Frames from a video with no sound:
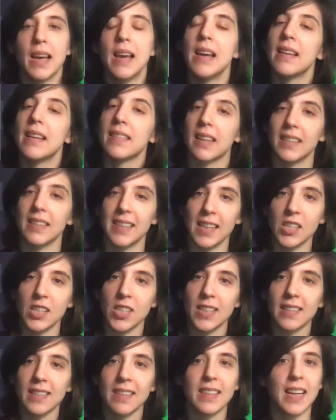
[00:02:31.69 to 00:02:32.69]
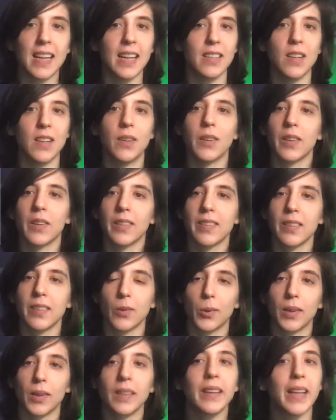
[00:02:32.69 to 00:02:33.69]
Citations in EndNote are
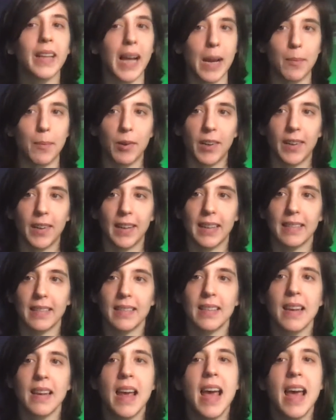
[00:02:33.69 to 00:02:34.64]
stored in libraries,